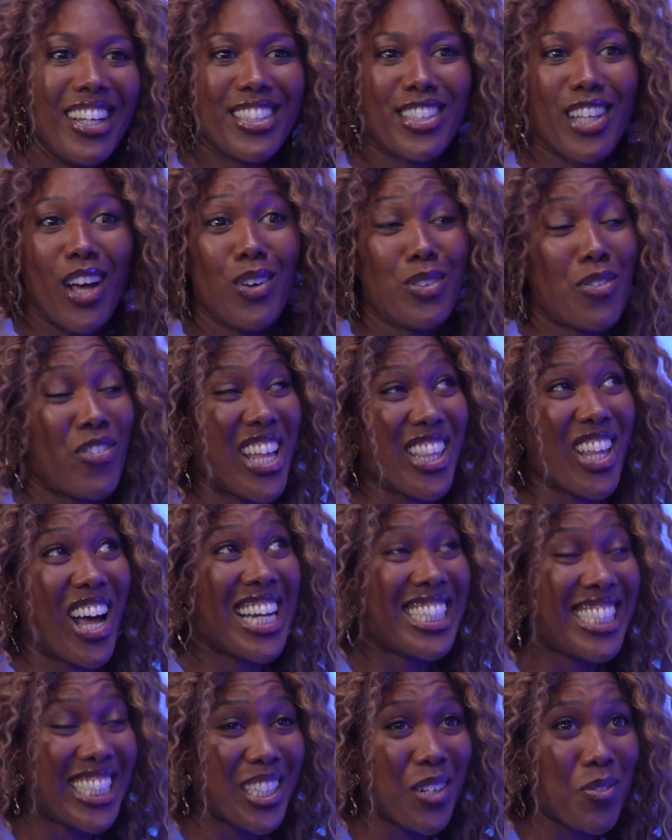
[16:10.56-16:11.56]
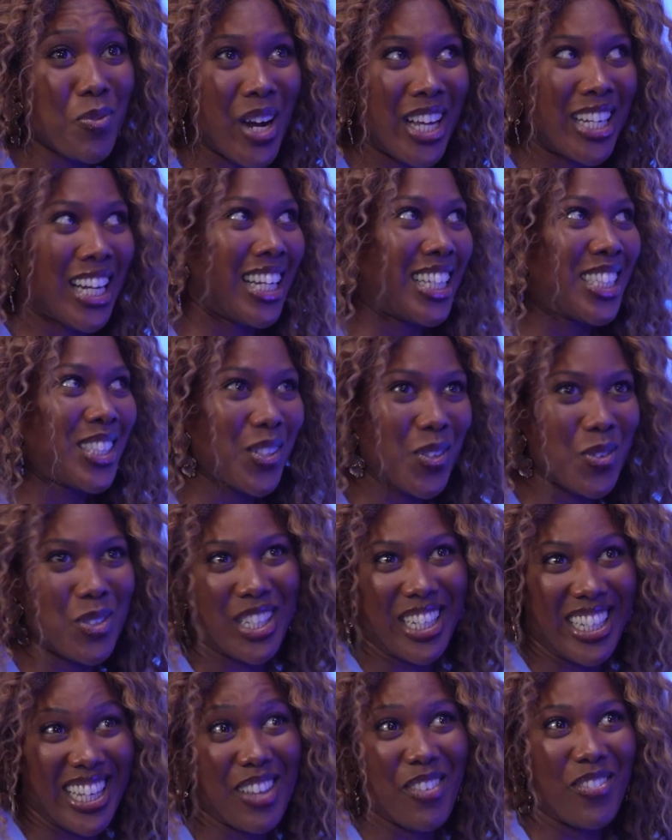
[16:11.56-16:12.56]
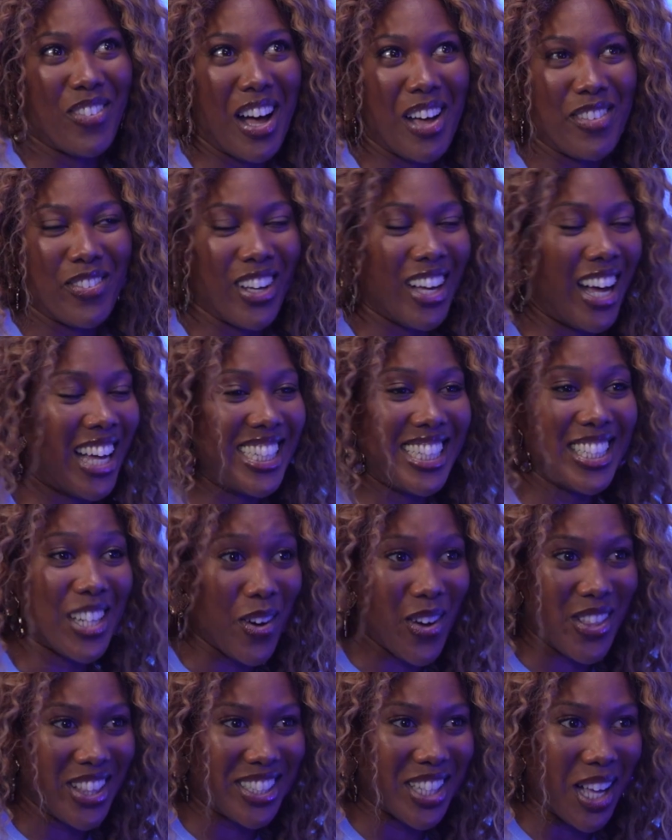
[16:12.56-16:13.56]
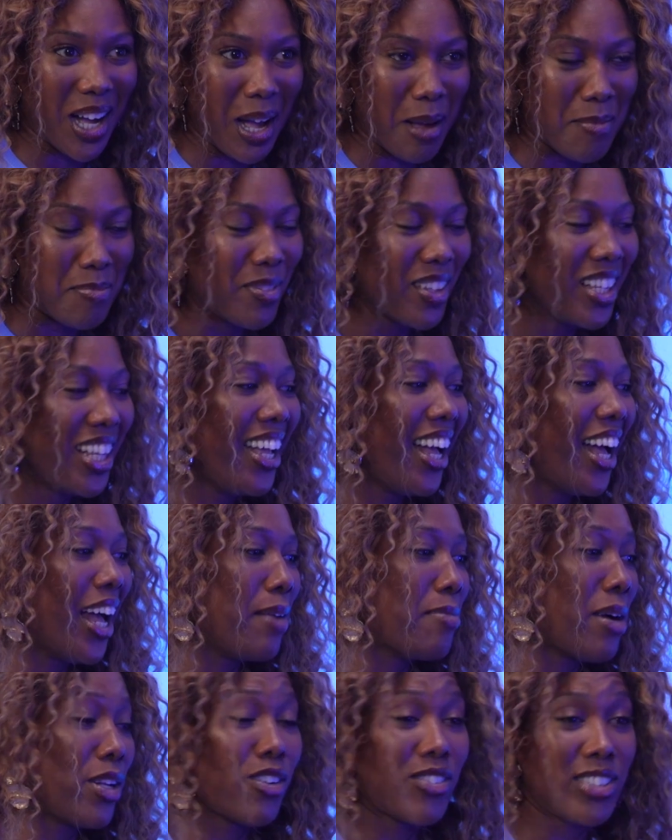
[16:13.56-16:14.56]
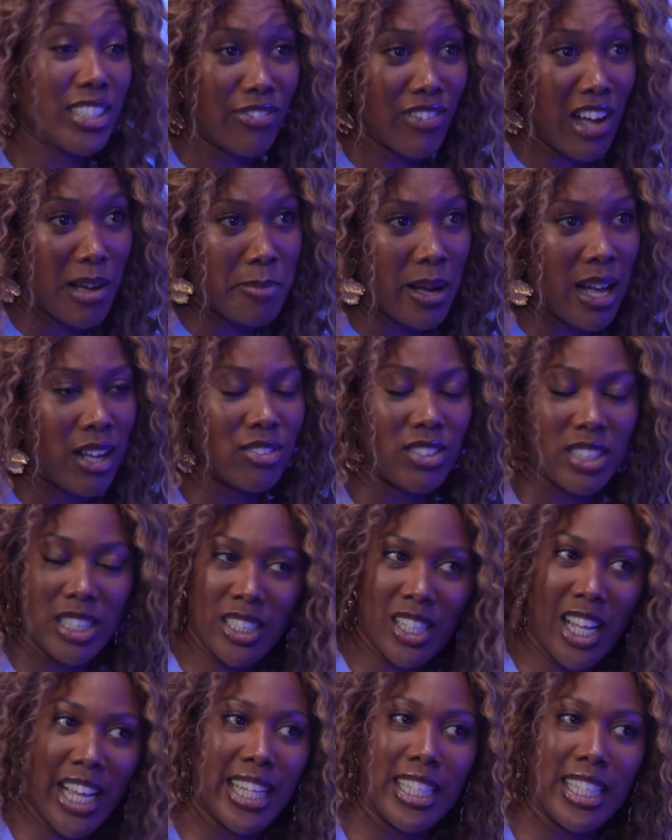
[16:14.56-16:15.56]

So the fact that I didn't win and I still was going to get the £5, I didn't know at the time. And obviously £5 in the 90s